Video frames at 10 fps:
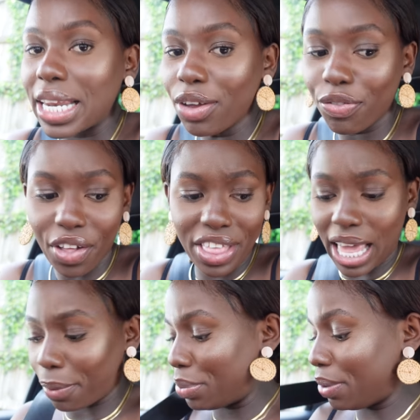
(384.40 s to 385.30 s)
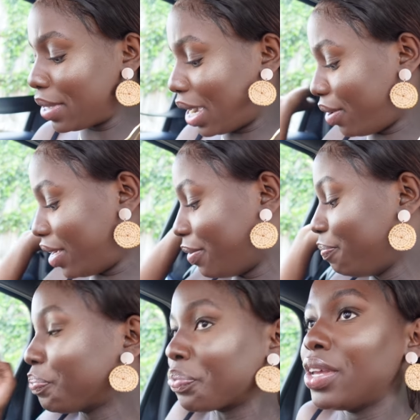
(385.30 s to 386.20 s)
a leaf and they're like beeping out here.
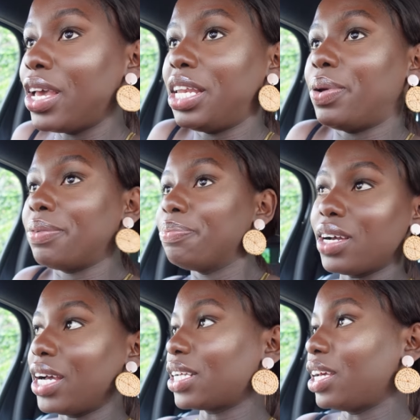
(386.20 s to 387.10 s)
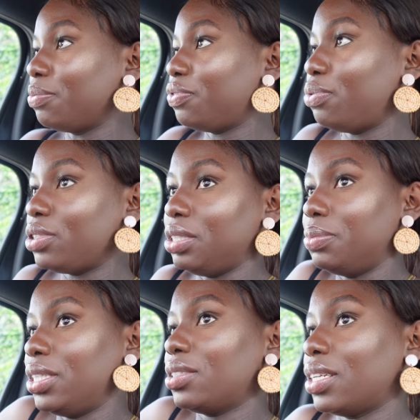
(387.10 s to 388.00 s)
Anyway, guys, I am 14
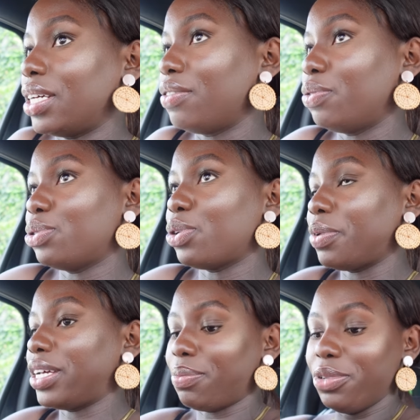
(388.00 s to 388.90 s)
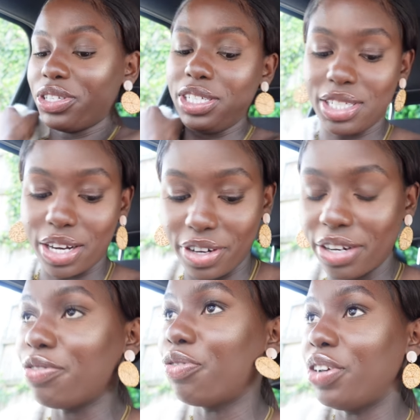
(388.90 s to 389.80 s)
minutes late. I feel so bad. I'm literally staring
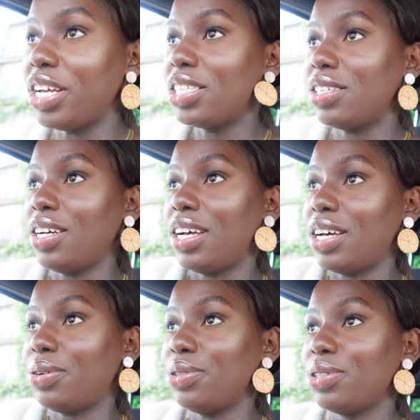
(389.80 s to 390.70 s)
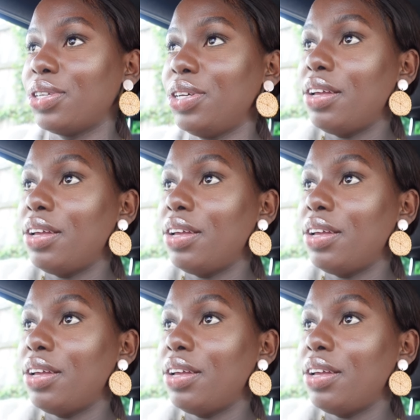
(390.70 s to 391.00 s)
into her house.